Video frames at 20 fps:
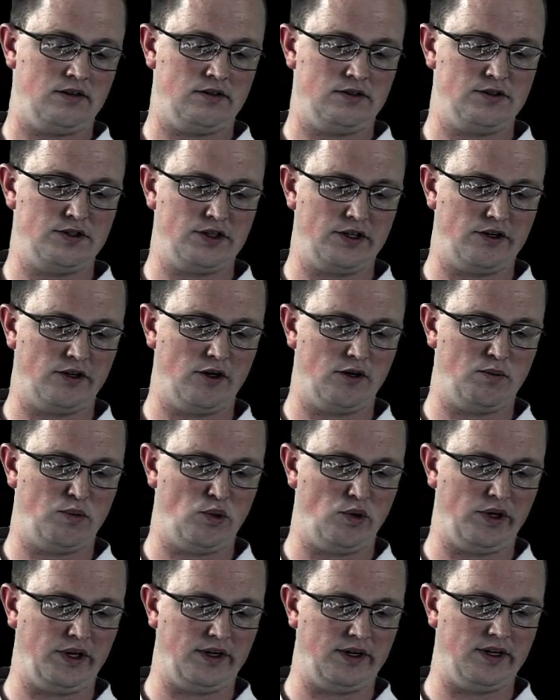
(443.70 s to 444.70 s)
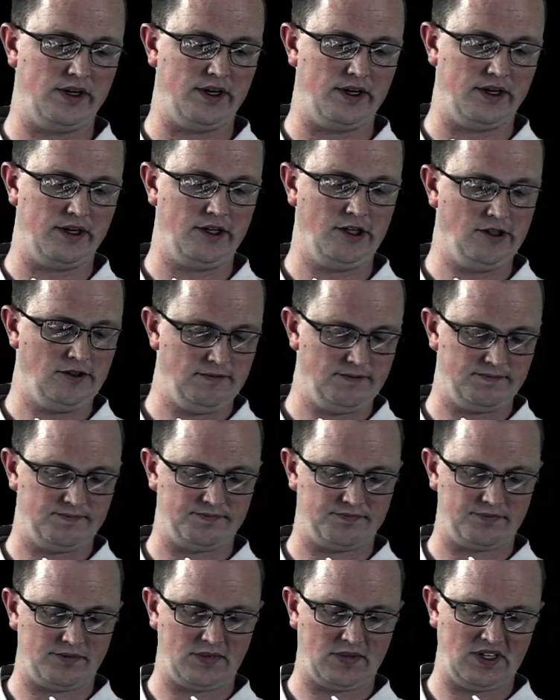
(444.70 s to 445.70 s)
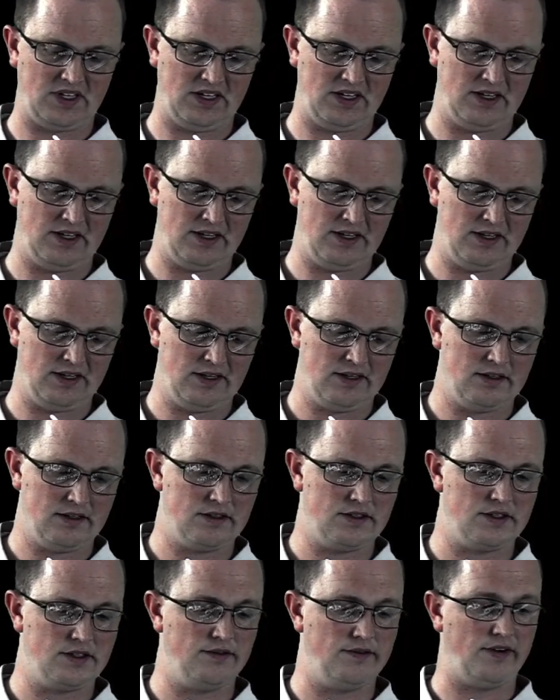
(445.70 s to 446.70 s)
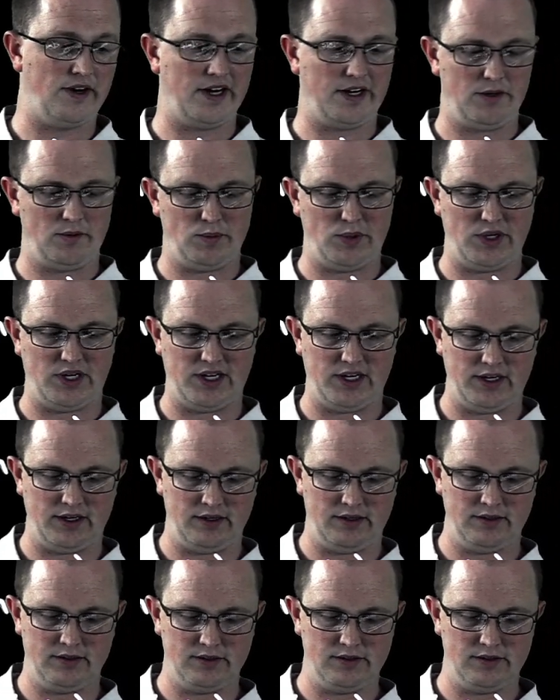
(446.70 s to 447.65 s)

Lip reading: 0.9 divided by